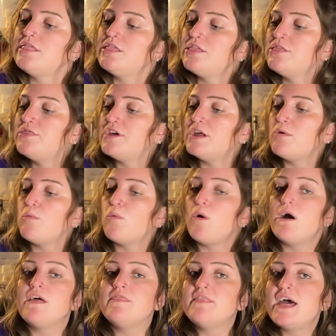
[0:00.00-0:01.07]
the
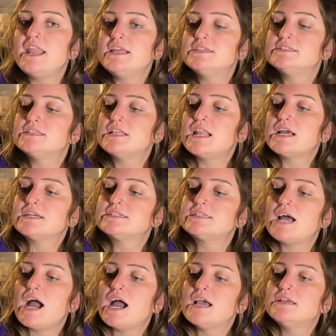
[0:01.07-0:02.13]
one that is the next
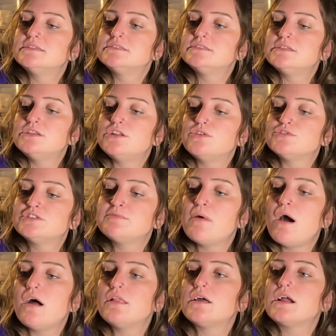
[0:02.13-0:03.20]
size, you know,
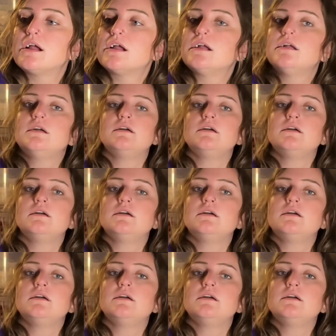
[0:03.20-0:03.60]
smaller,